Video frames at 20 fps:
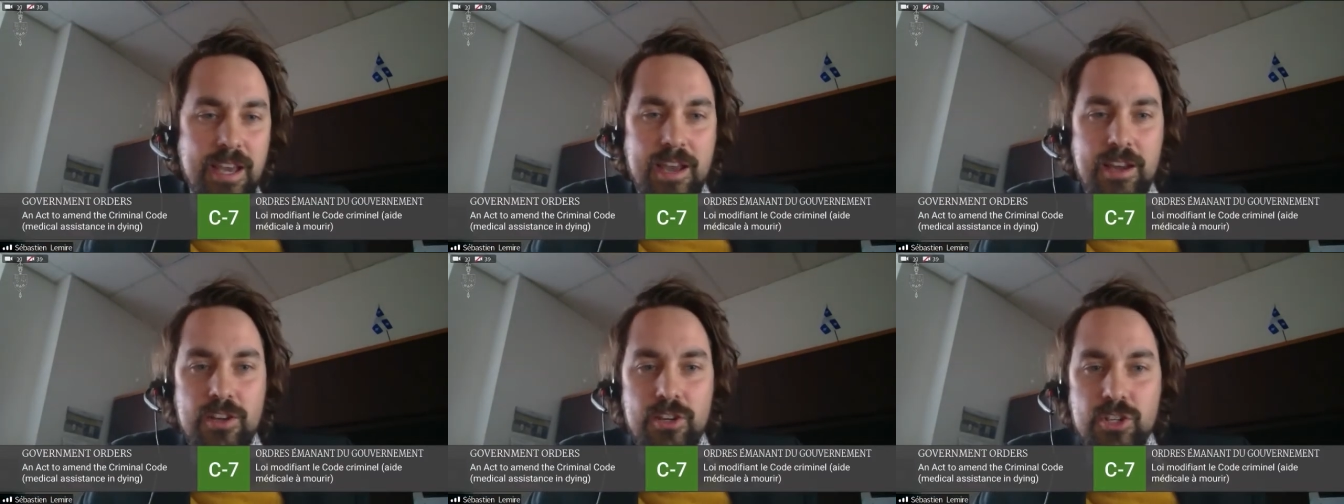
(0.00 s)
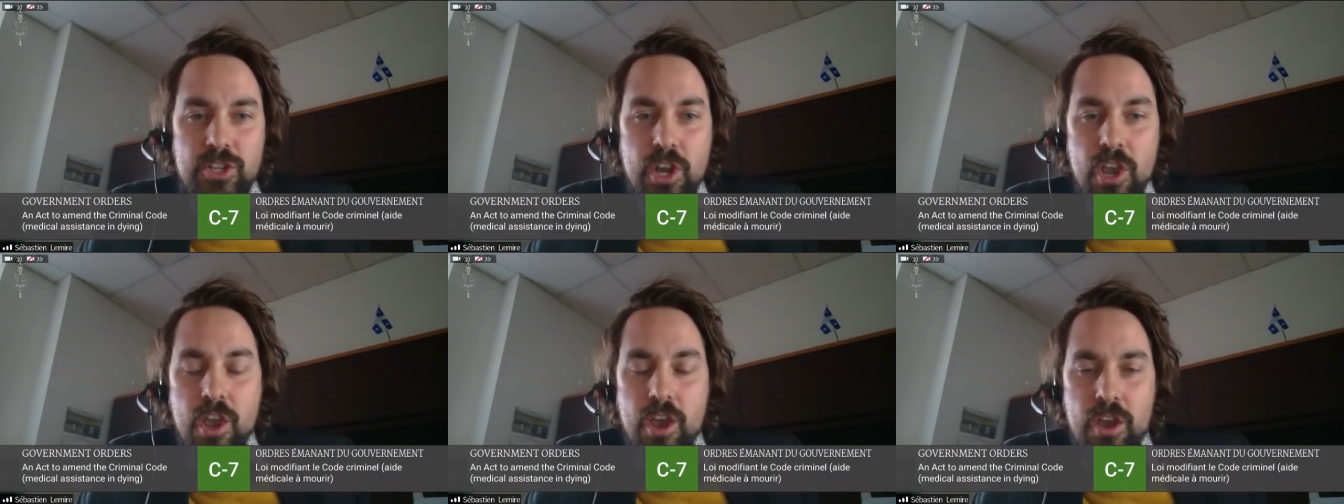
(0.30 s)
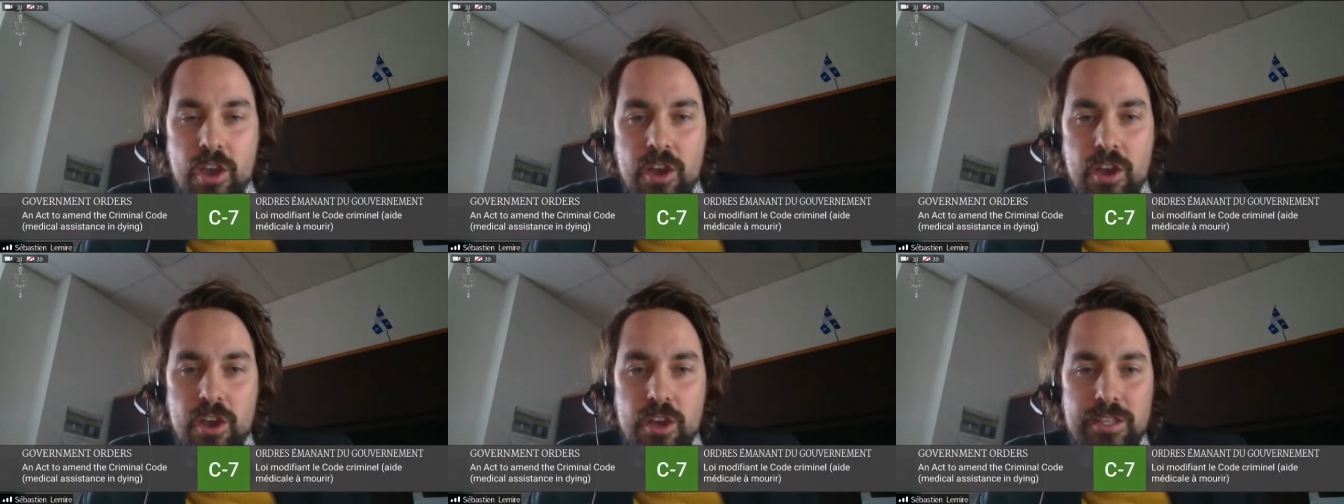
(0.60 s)
And
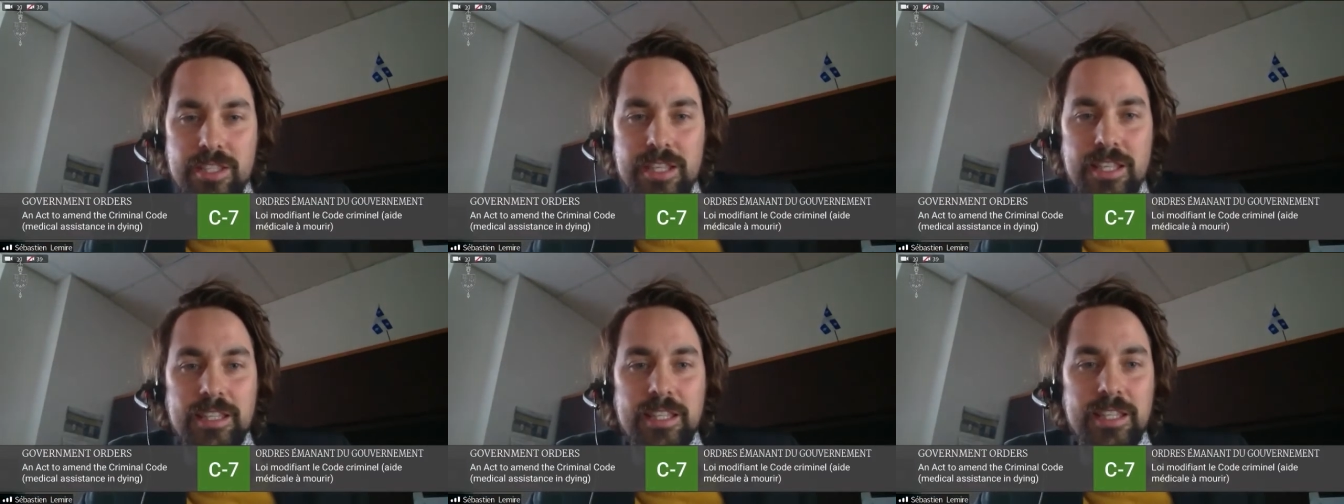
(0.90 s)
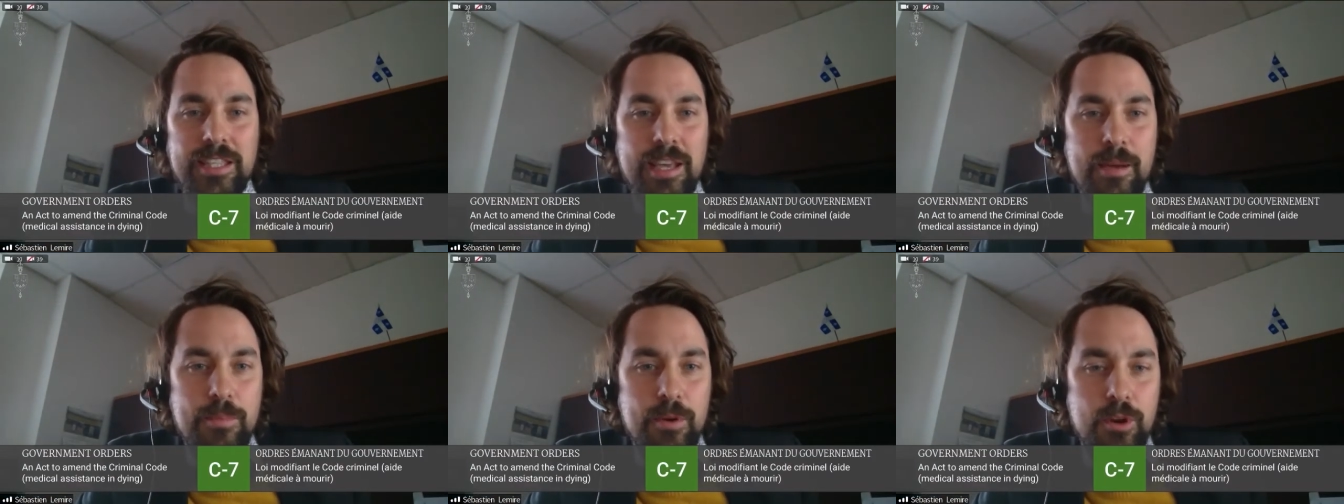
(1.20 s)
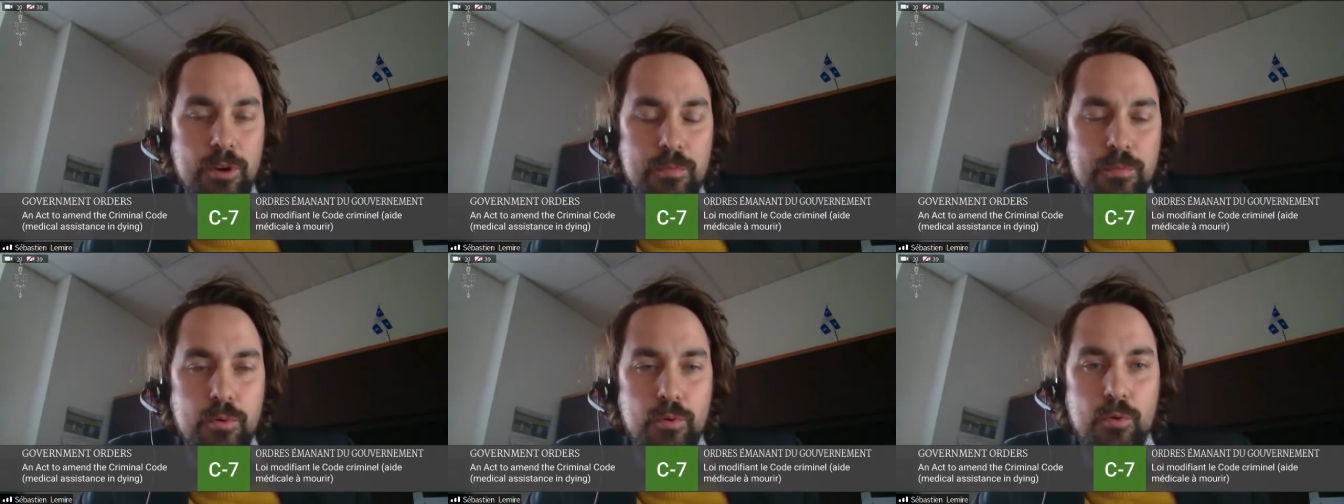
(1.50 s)
how would
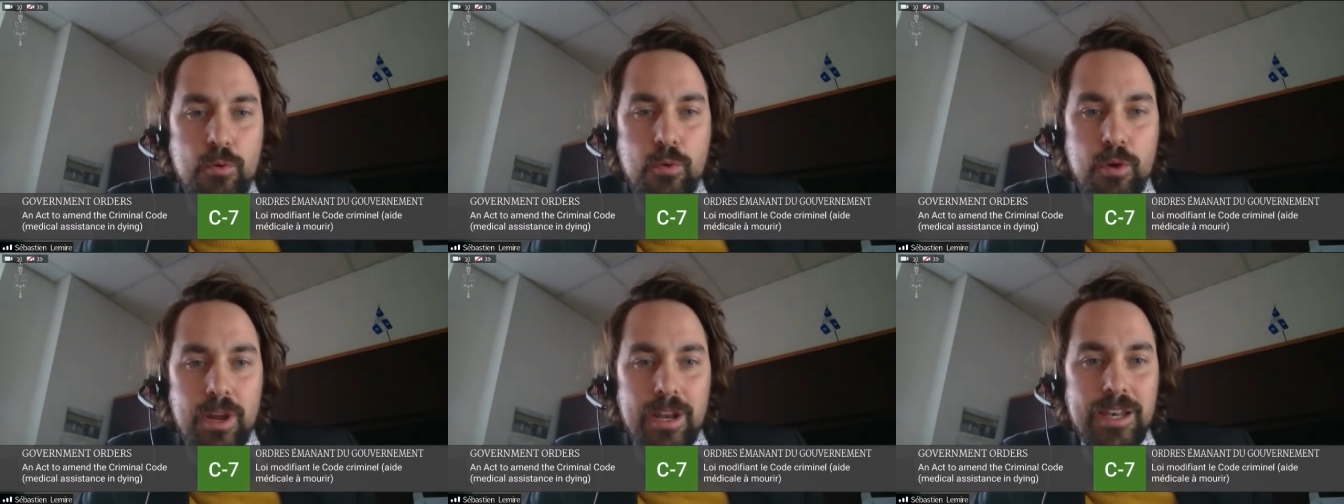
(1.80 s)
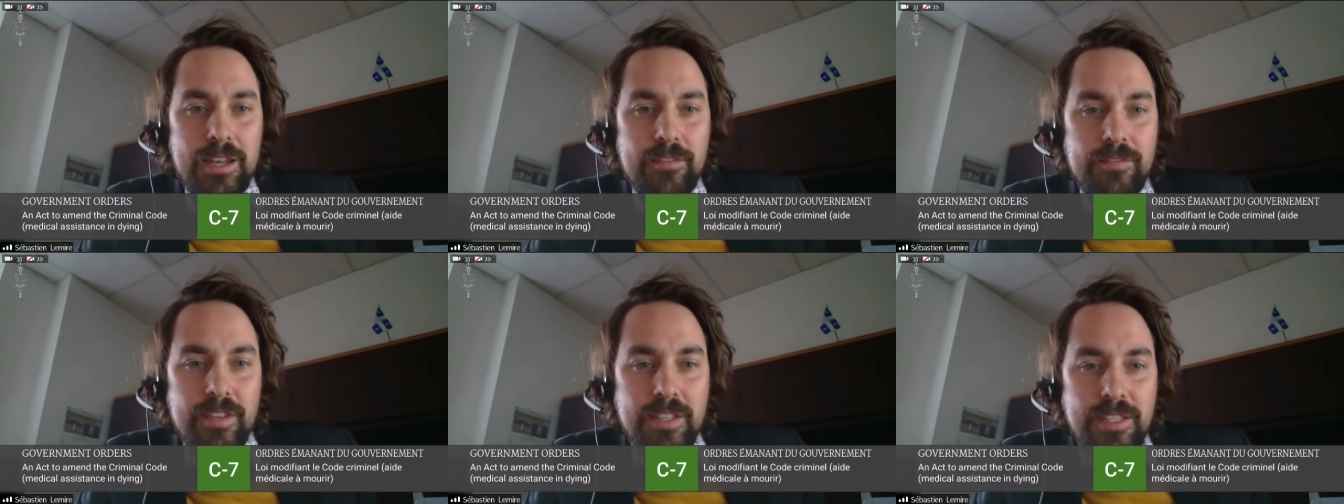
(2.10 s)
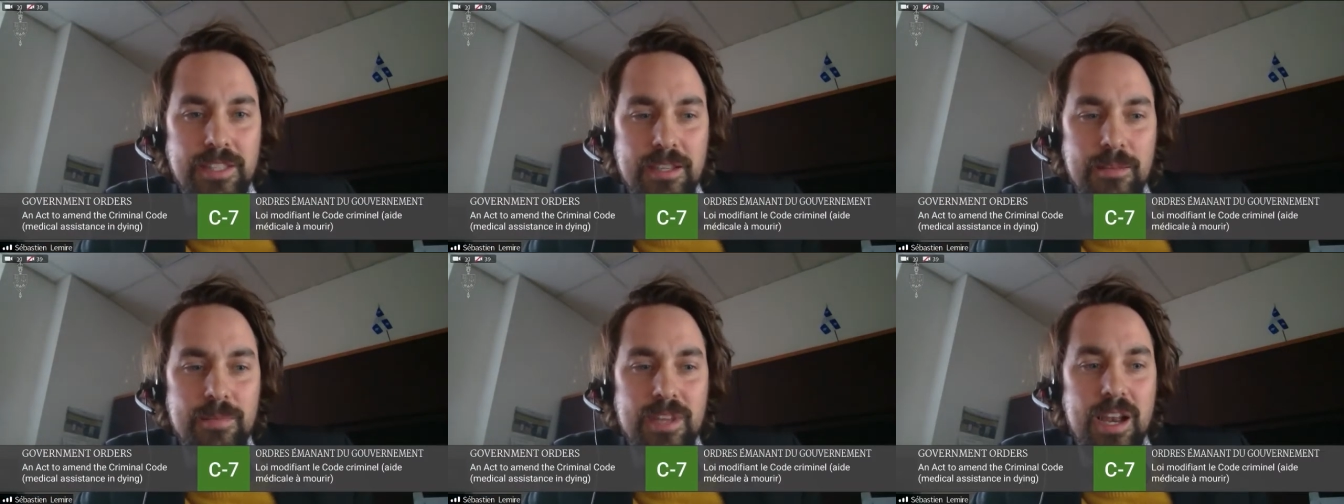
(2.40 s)
he think that
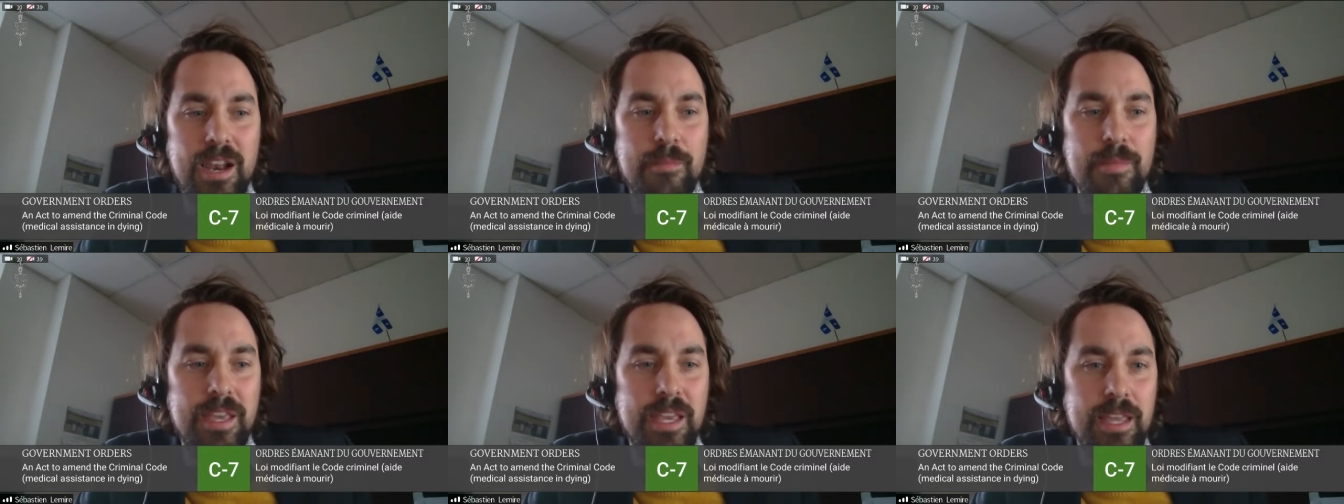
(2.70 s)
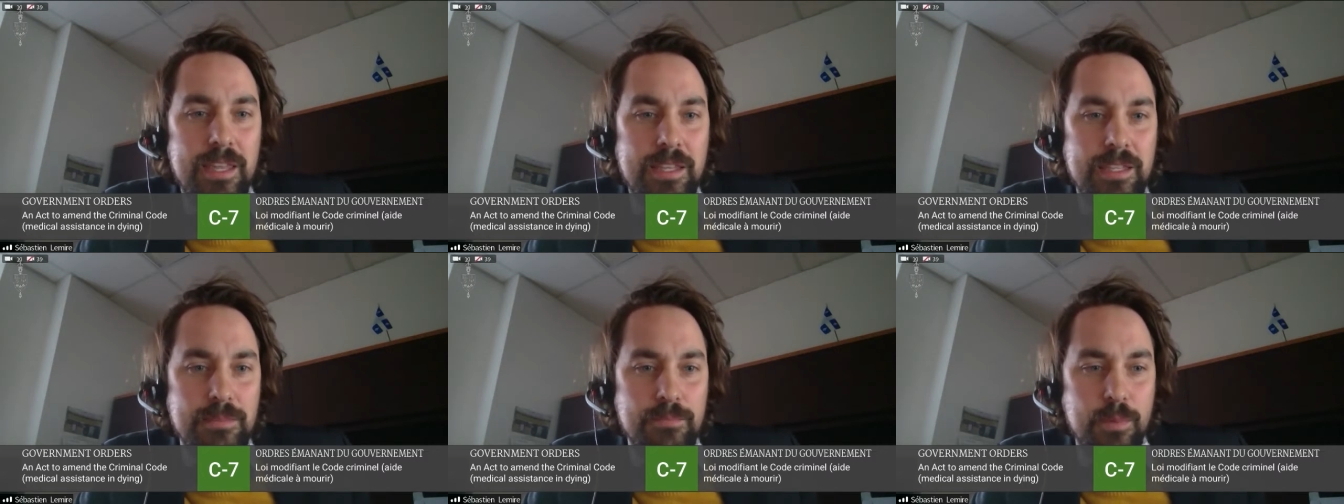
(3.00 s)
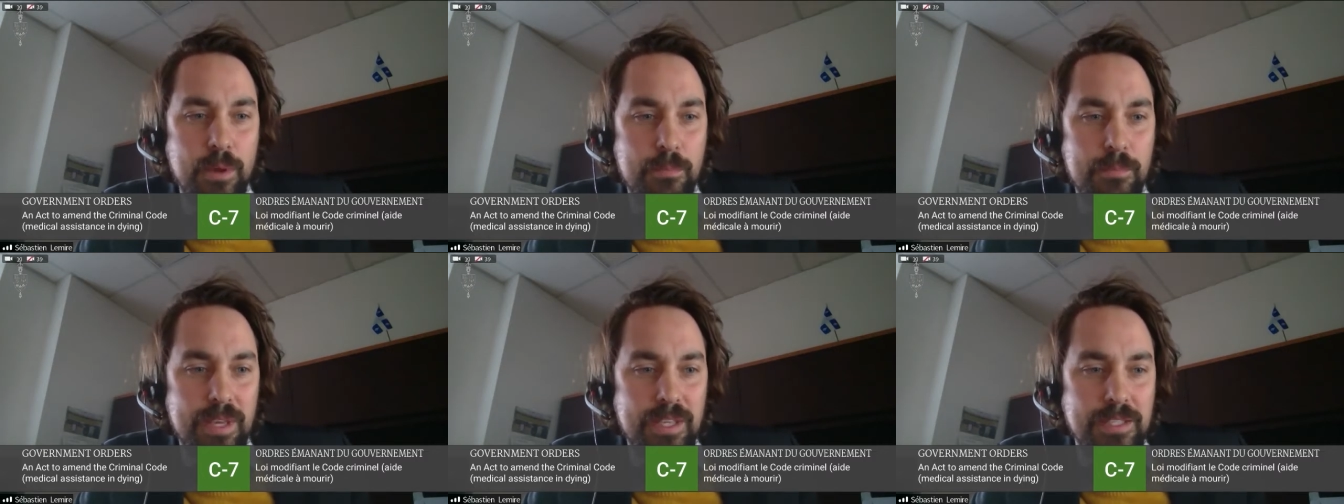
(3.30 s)
this would be
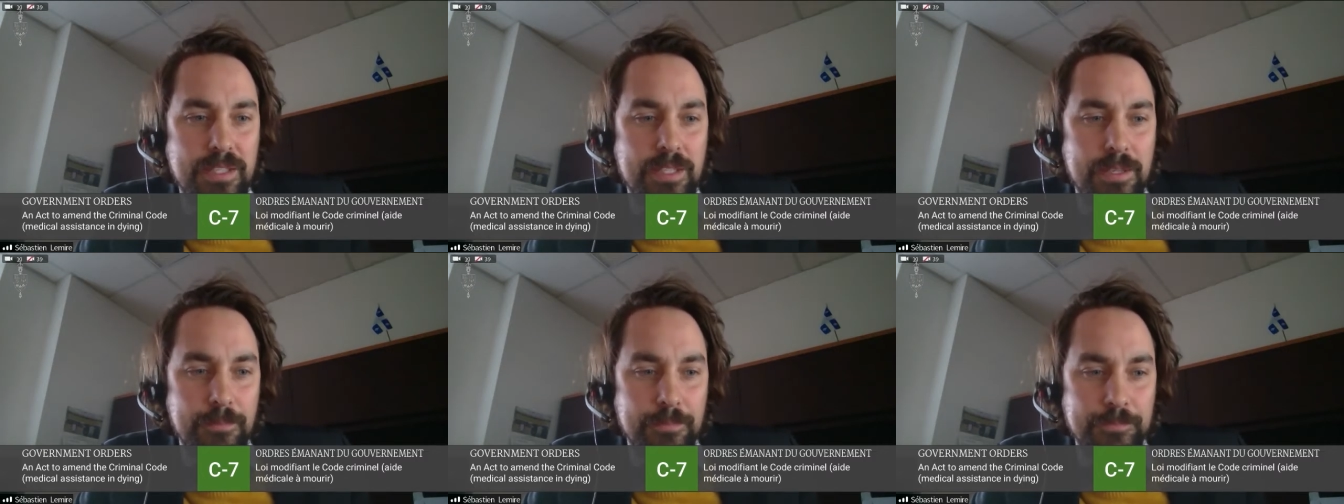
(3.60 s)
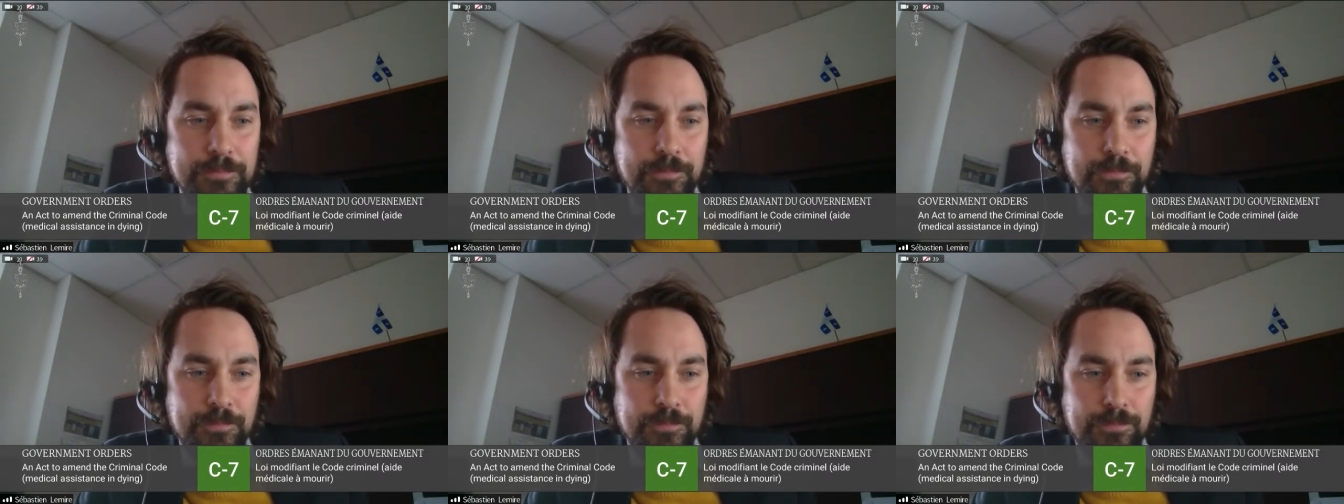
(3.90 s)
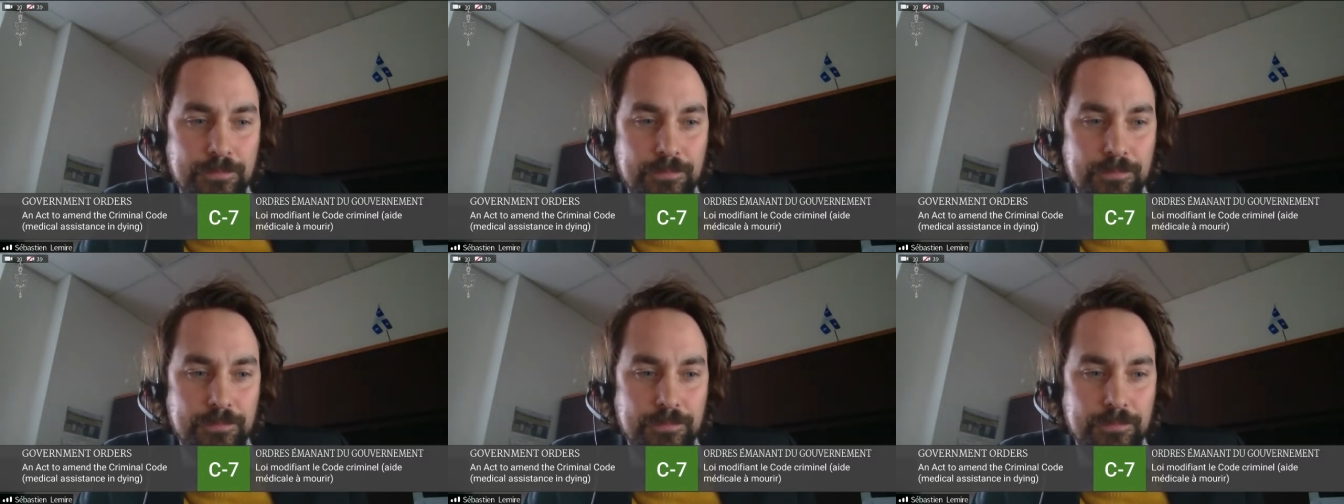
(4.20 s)
made more